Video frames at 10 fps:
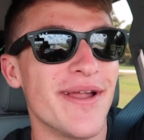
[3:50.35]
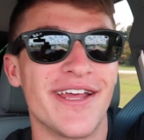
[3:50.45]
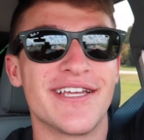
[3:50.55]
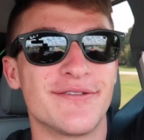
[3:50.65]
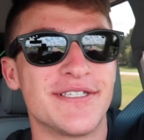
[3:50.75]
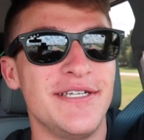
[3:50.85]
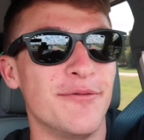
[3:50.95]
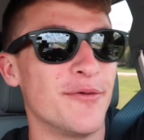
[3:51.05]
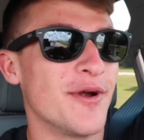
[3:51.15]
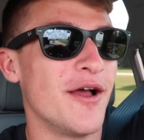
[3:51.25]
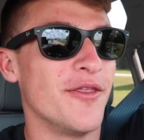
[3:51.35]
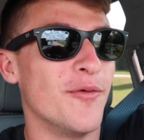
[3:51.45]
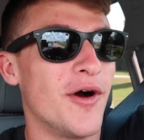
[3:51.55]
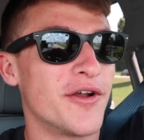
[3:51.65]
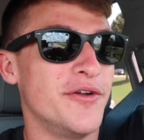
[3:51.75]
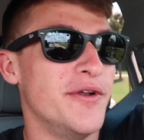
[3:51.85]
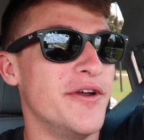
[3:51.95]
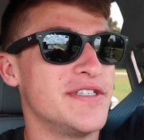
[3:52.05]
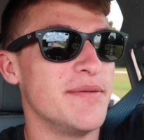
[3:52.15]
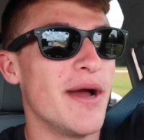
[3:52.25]
But I guess we'll see when we're out in the water. Who
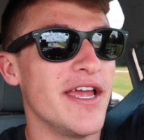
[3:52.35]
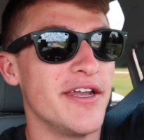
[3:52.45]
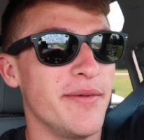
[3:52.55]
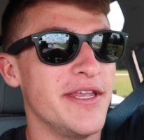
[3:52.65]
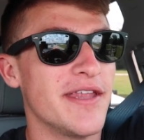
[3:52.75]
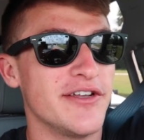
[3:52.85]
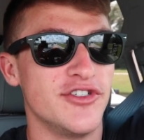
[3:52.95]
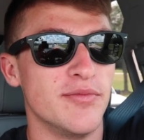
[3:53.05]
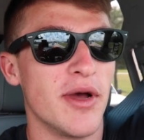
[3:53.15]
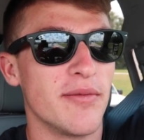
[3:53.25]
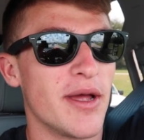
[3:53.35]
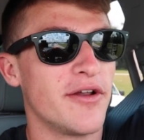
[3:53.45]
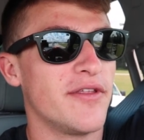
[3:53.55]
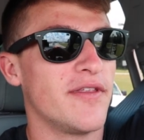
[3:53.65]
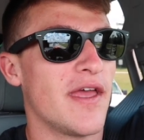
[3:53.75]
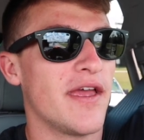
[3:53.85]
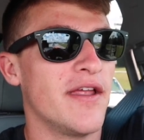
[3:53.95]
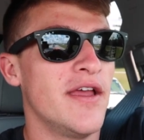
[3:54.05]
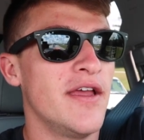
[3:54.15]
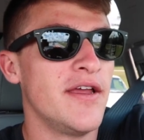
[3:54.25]
knows? They might end up eating that June Bug better than that,
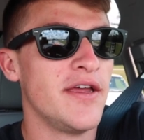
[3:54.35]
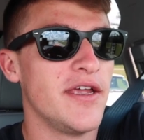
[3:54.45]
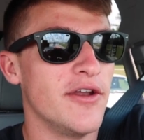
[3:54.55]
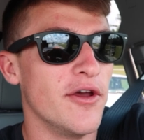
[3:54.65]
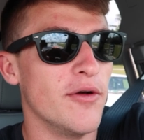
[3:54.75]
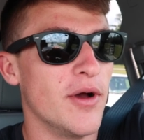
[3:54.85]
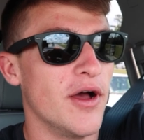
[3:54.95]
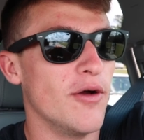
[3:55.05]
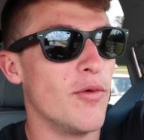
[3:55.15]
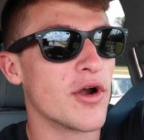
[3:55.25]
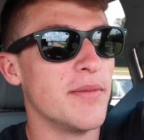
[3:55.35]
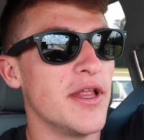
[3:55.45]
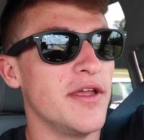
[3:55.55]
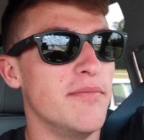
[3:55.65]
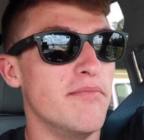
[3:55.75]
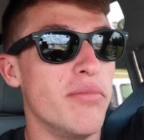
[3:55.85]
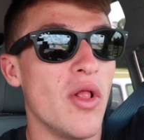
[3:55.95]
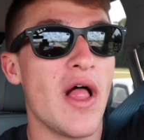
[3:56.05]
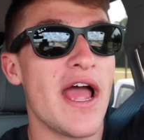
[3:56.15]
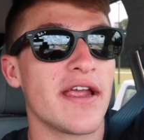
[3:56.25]
you know, watermelon
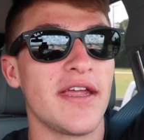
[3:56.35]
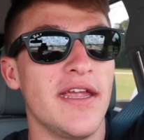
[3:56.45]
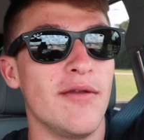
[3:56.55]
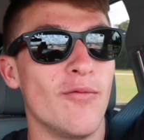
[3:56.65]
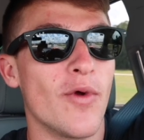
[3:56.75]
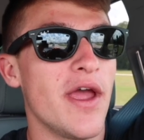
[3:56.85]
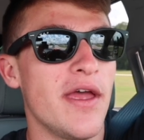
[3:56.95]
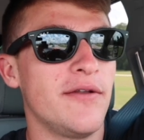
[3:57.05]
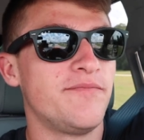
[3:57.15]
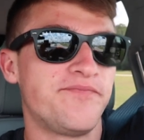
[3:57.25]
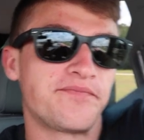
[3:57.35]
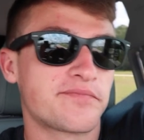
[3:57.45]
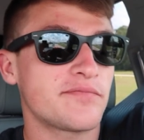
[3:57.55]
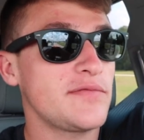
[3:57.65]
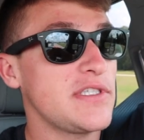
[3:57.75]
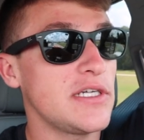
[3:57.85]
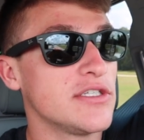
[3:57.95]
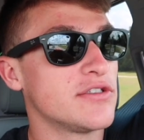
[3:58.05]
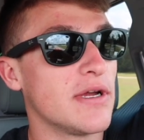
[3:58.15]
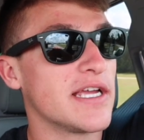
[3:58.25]
black and red.
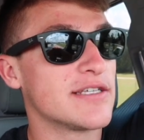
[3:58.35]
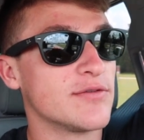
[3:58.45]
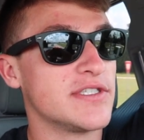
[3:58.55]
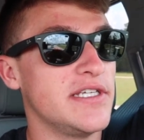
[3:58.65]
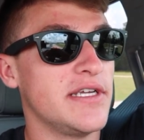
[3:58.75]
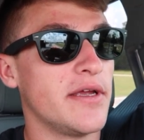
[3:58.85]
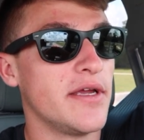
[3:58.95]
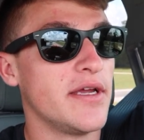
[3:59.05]
So I guess we'll see.